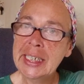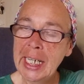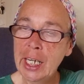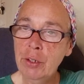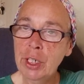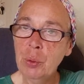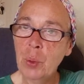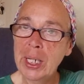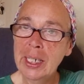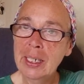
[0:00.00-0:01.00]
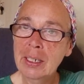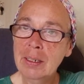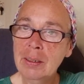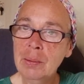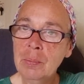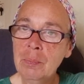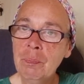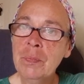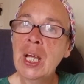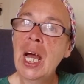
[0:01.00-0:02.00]
a caring way.
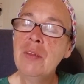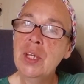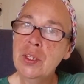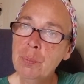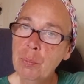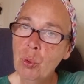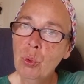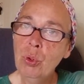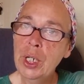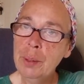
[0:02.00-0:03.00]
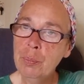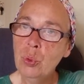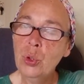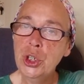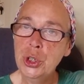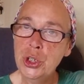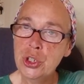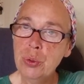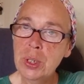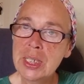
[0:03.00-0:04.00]
And then the more and more you
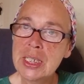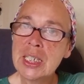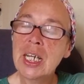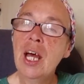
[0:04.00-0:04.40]
do it,